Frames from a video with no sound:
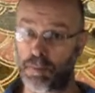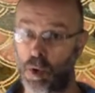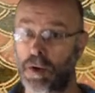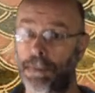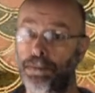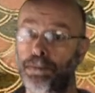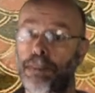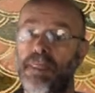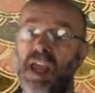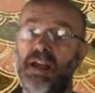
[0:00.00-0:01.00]
book,
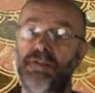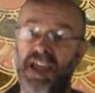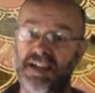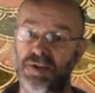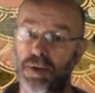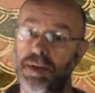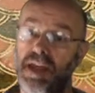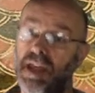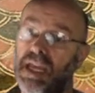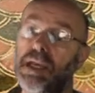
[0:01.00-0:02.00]
the editors
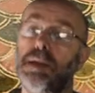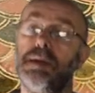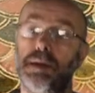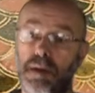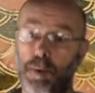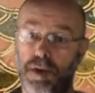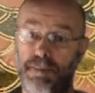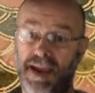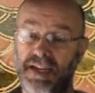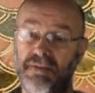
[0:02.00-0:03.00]
say, Hesiod's
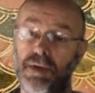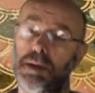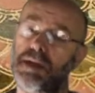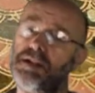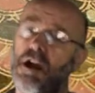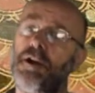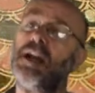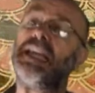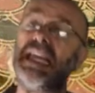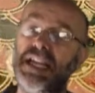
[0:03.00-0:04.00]
perspective is
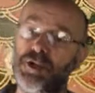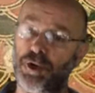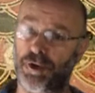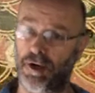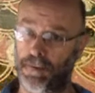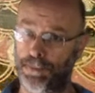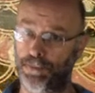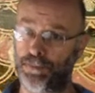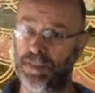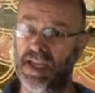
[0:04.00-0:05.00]
entirely internal.
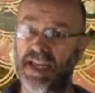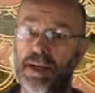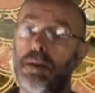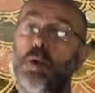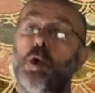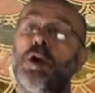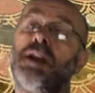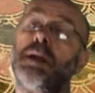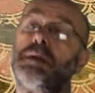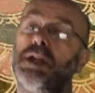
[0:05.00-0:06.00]
It is
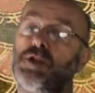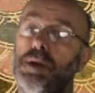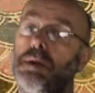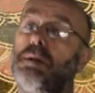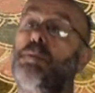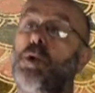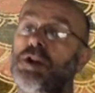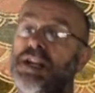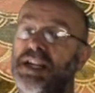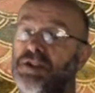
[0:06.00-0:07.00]
organization
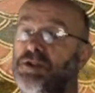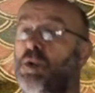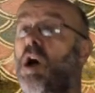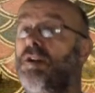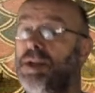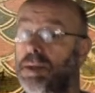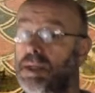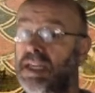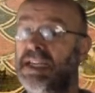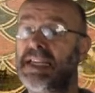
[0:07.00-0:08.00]
subordinated to
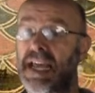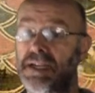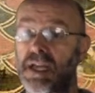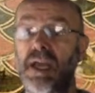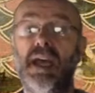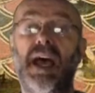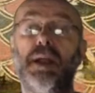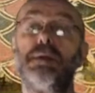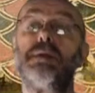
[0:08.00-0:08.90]
artistic intent and